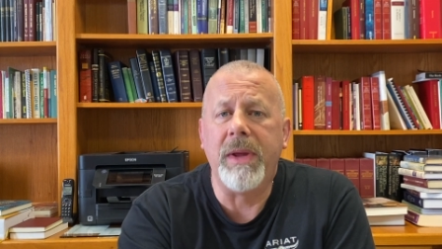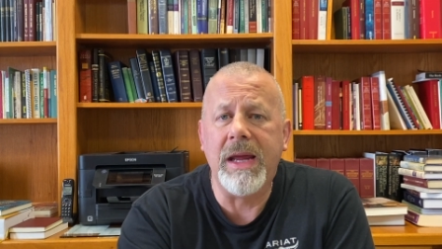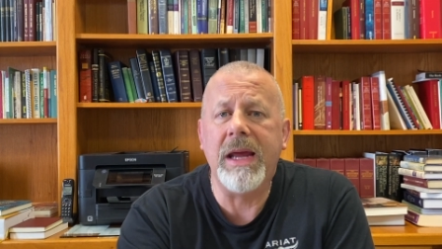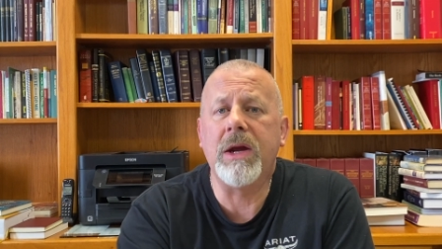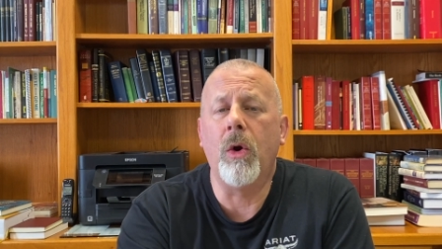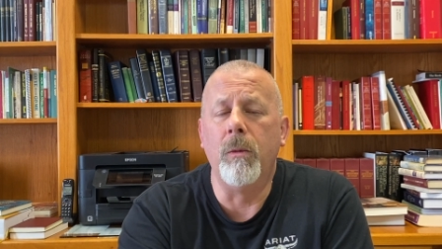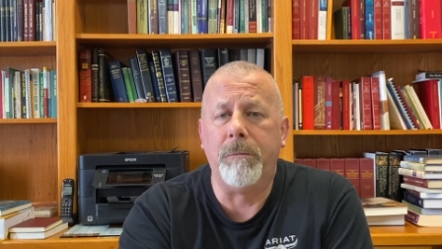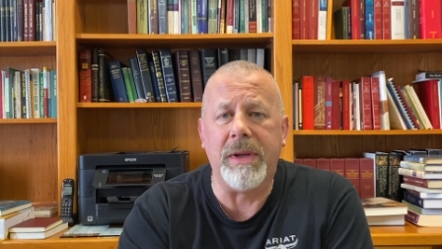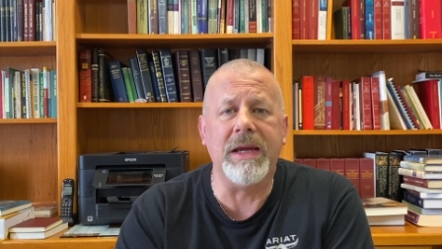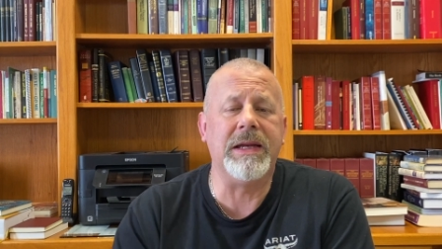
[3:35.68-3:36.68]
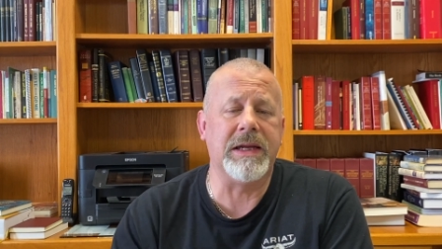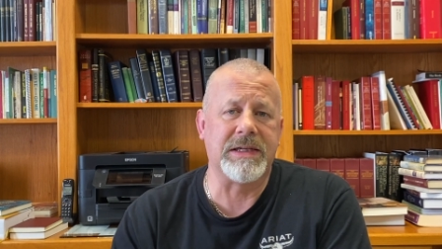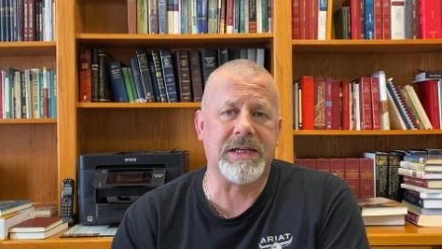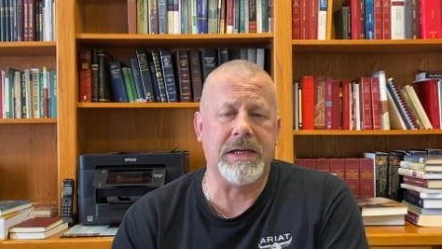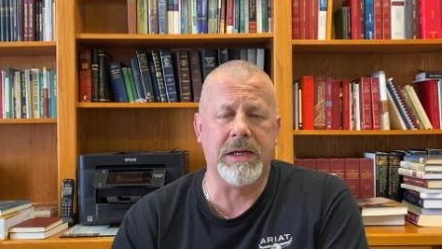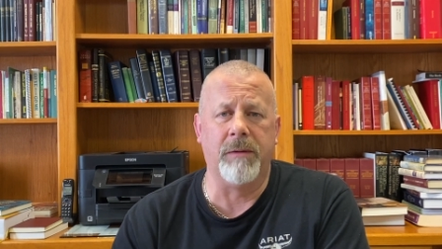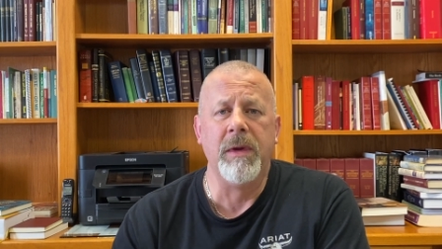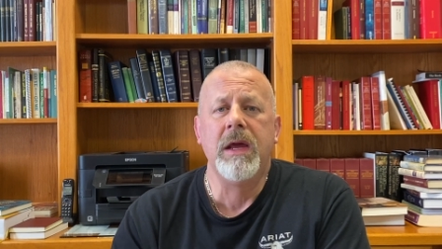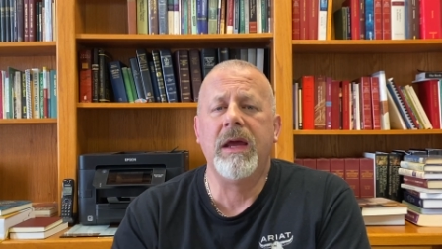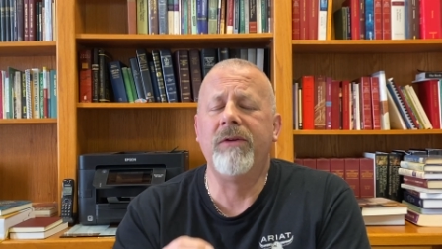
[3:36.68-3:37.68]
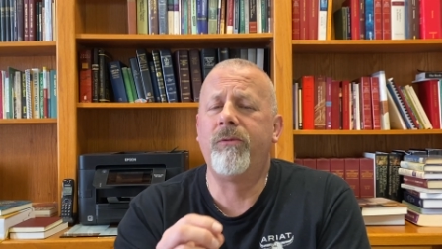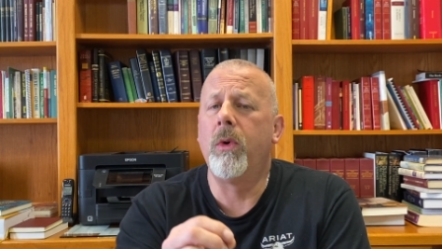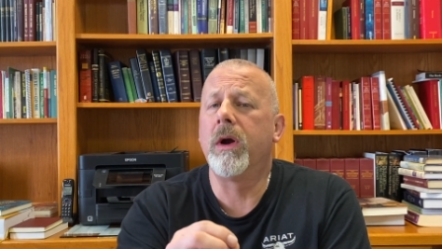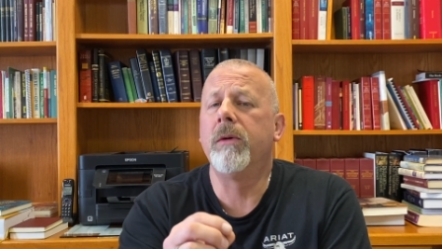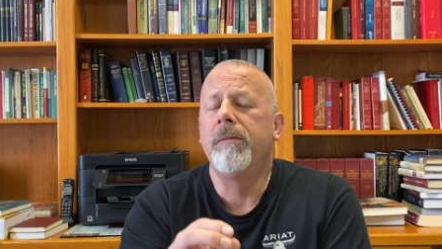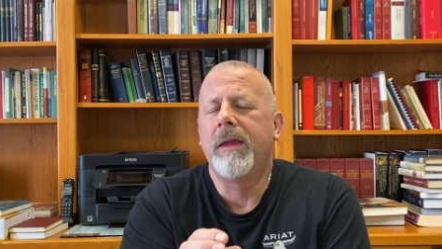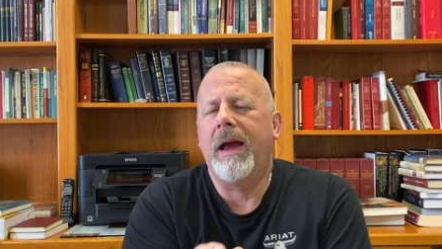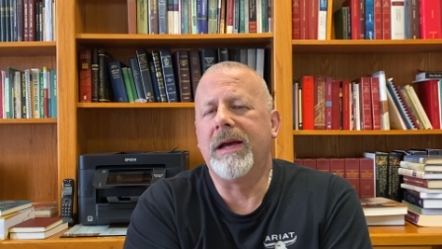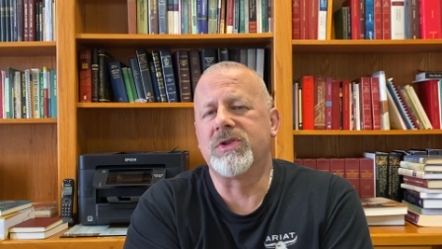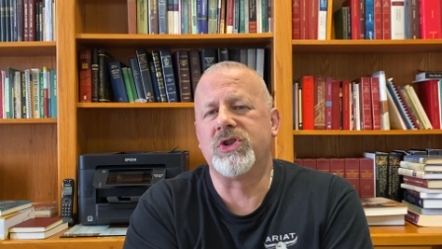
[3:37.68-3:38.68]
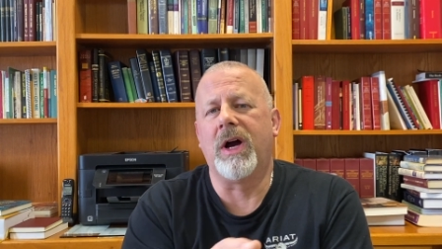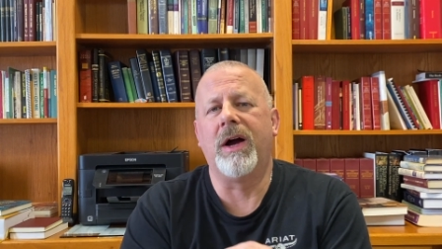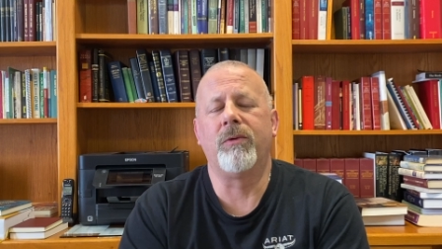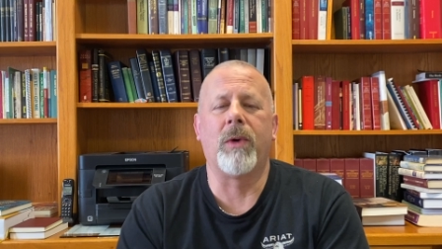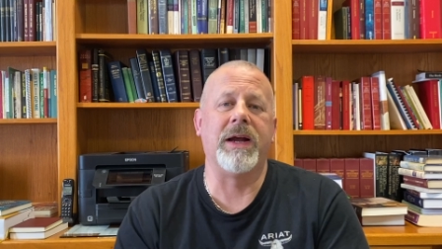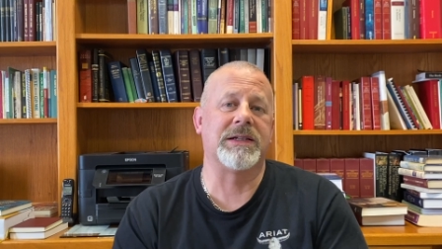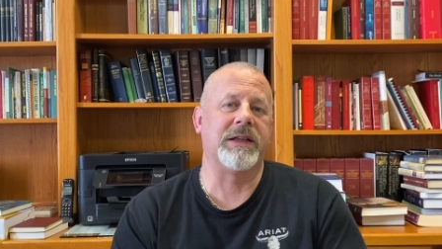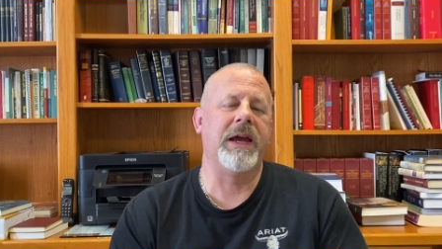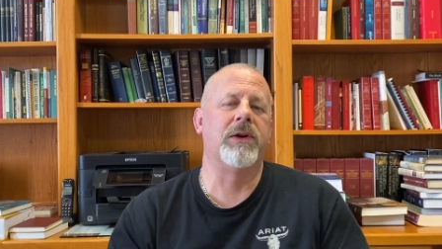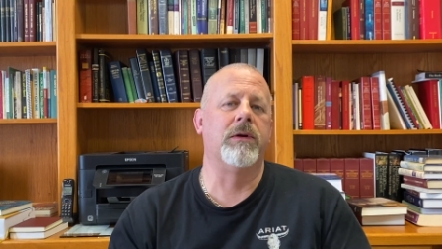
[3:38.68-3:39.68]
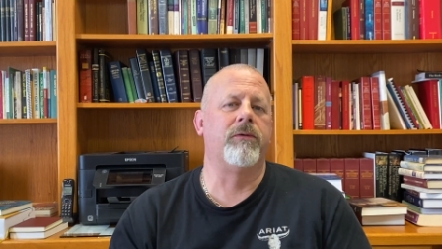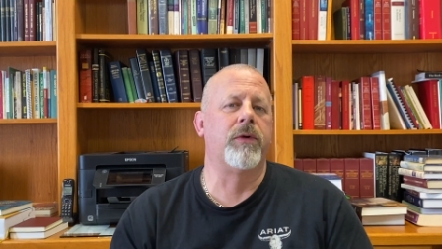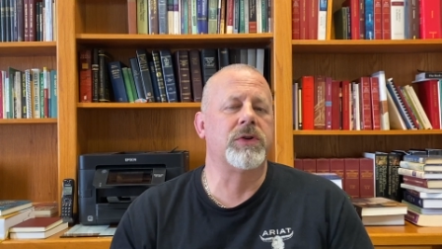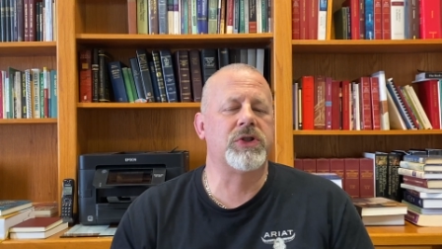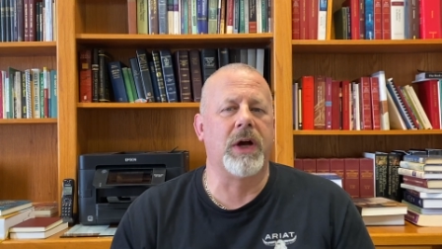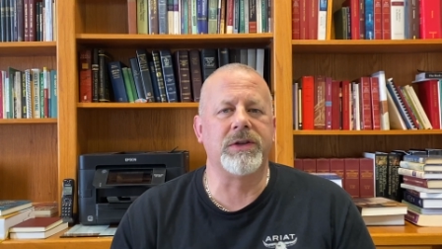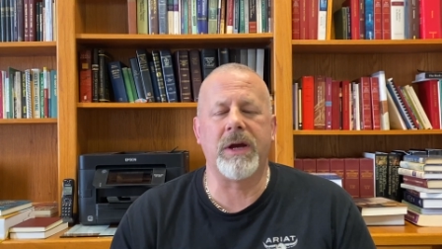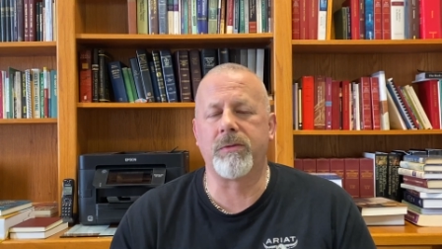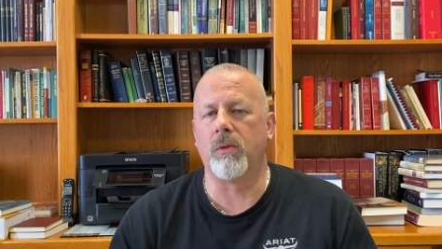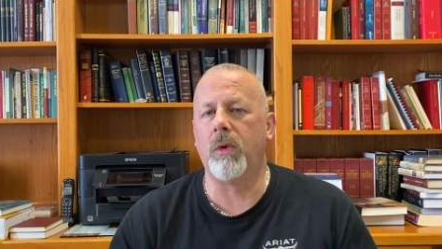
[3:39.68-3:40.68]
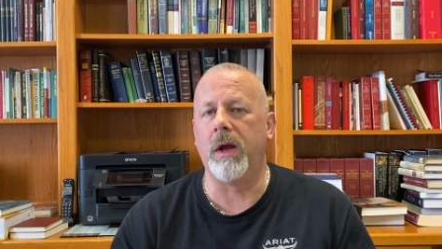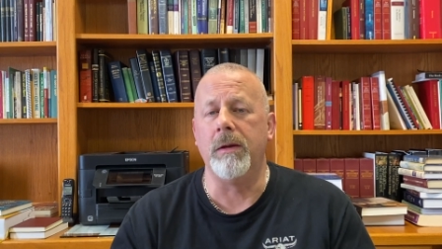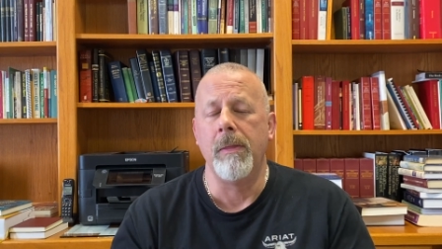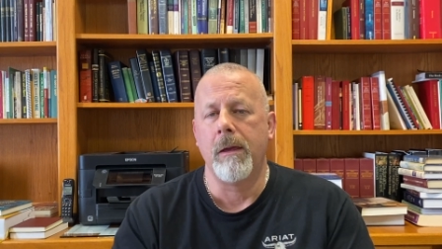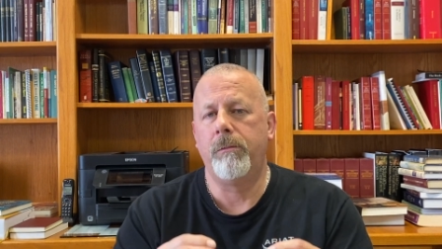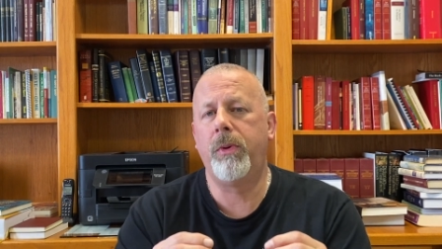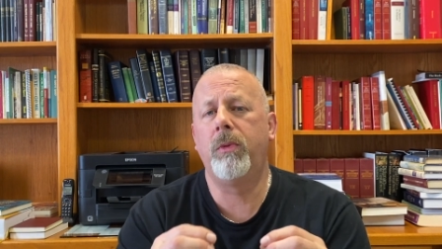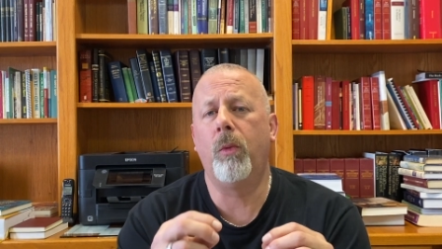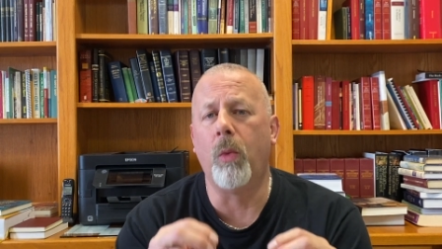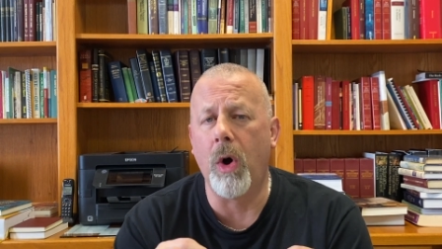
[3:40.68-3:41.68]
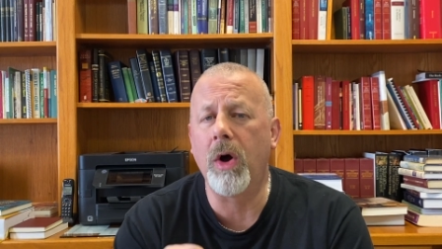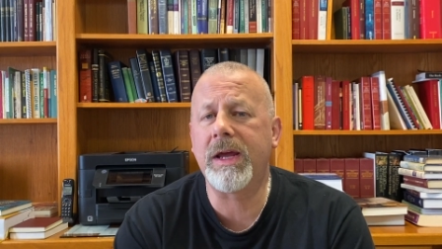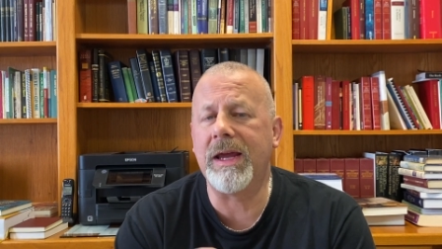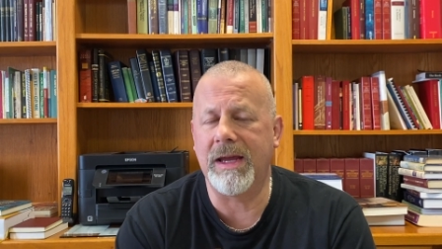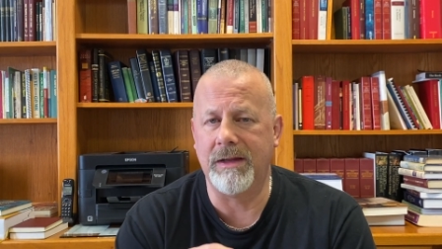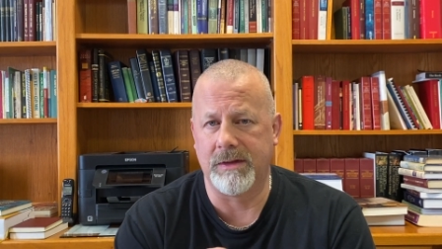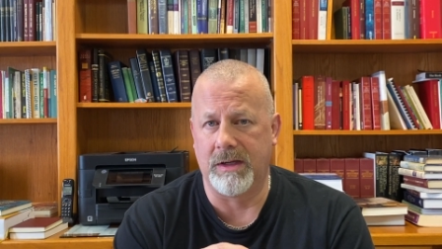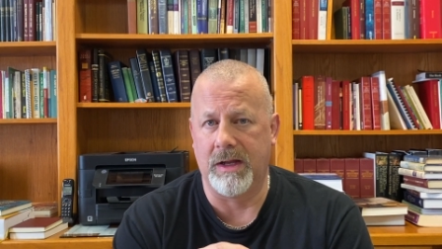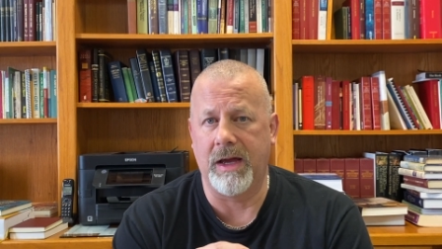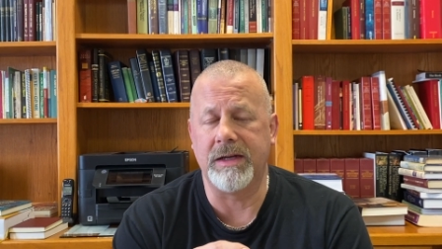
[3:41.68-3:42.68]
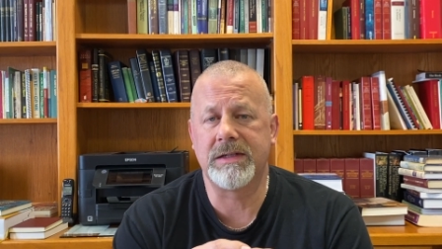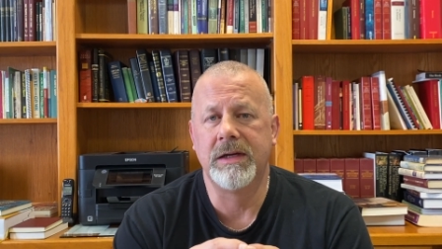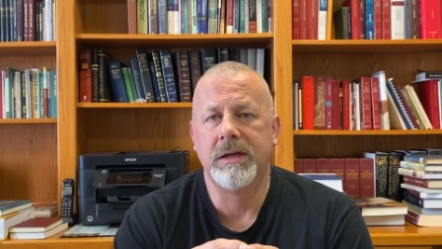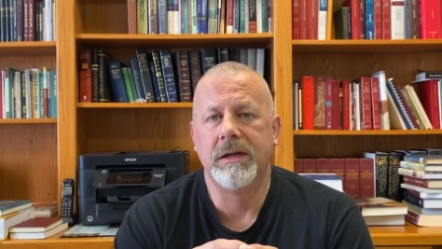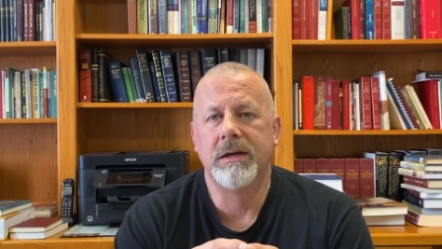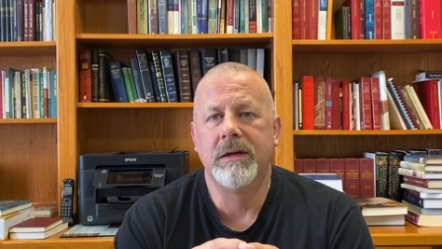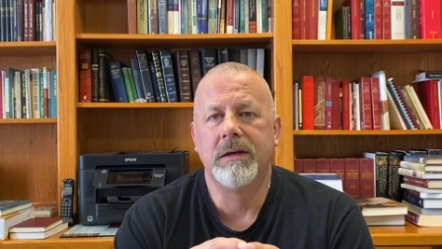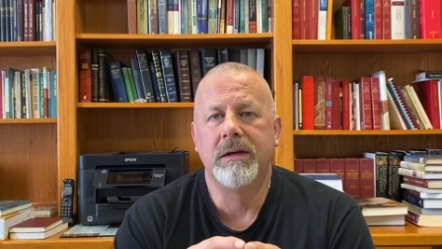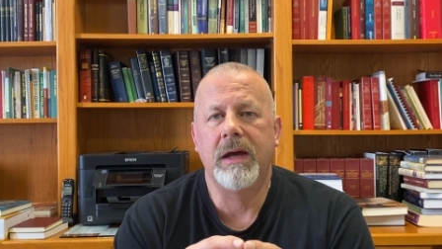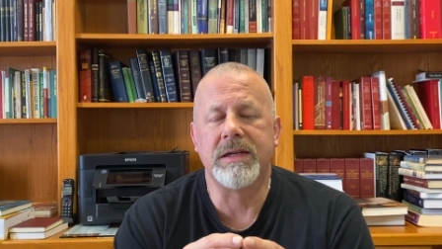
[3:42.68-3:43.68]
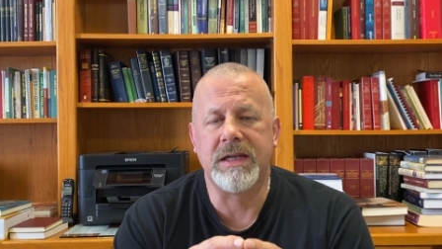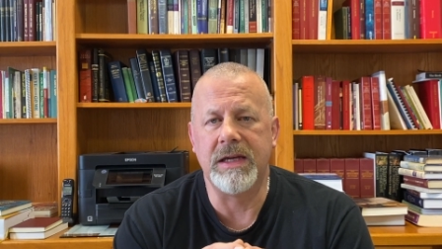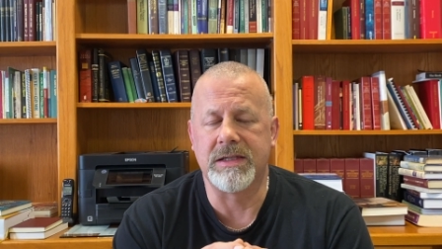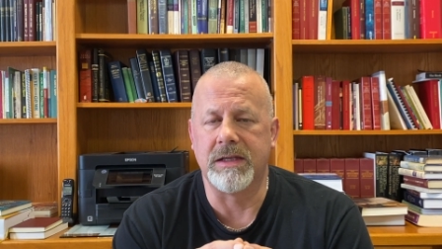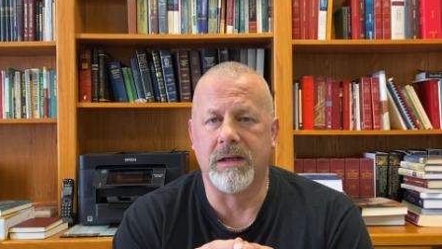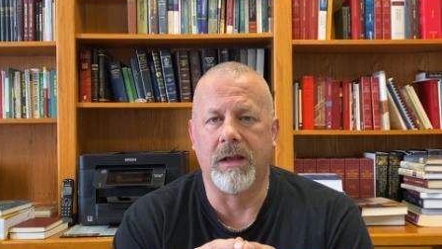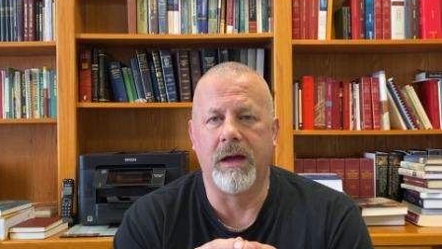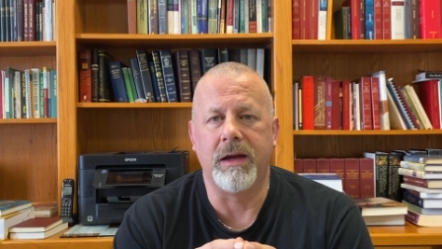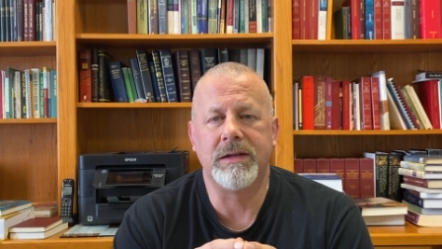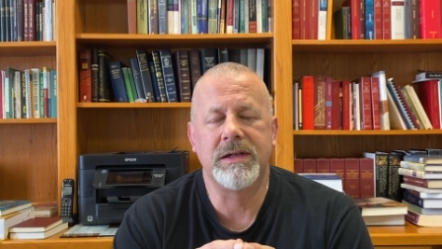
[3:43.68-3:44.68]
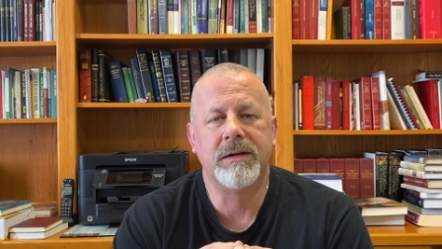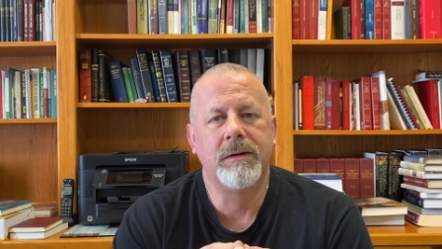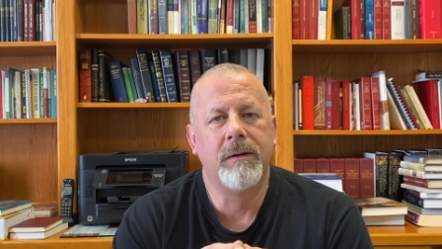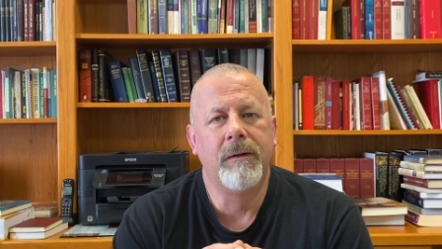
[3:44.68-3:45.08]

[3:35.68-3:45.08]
being obedient to him, if we're, as John writes later in 1 John chapter 1, walking in the light as he is in the light,